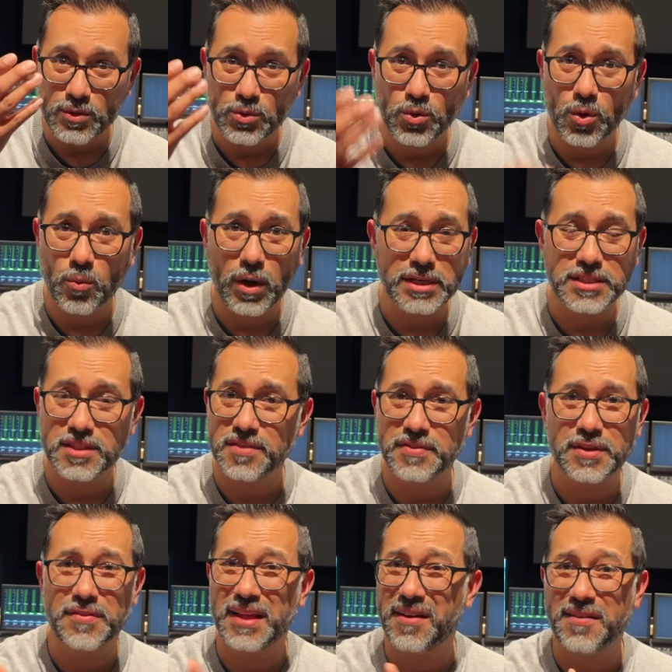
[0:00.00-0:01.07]
who are watching this
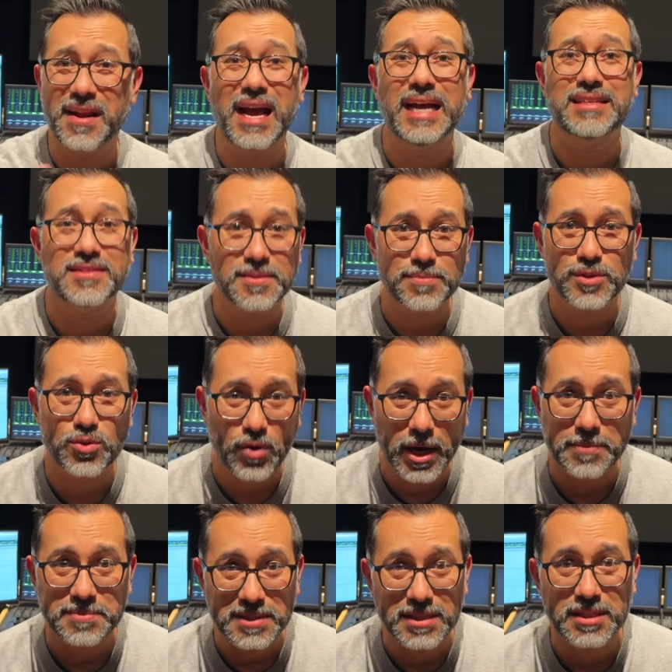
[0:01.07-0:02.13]
video that are not
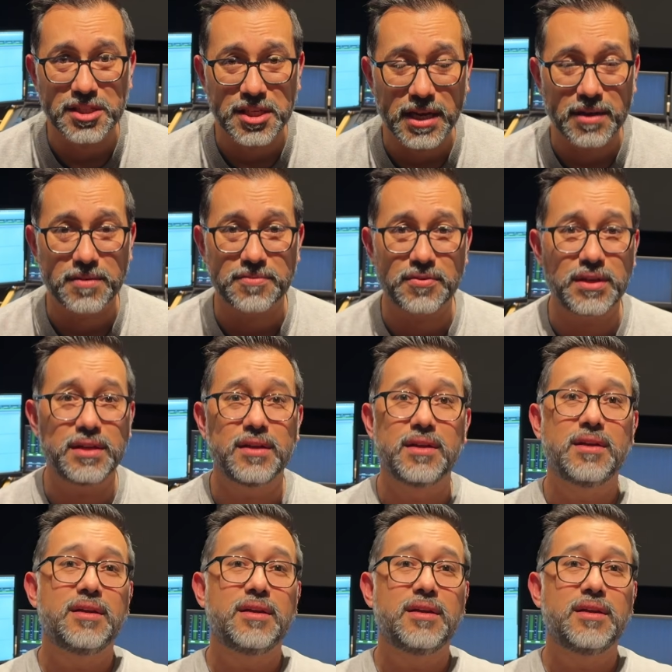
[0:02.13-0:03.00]
subscribed to the channel, friend.